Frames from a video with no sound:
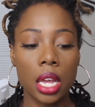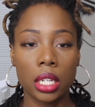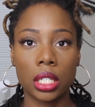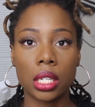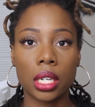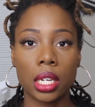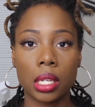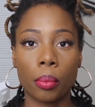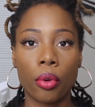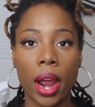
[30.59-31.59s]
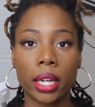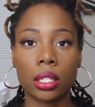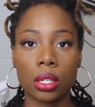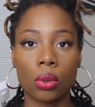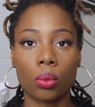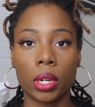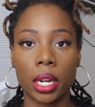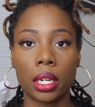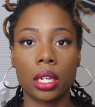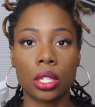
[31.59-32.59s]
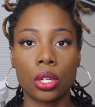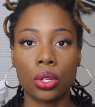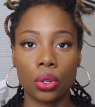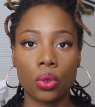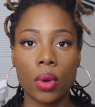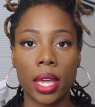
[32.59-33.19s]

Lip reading: just to get some practice on what I needed to do,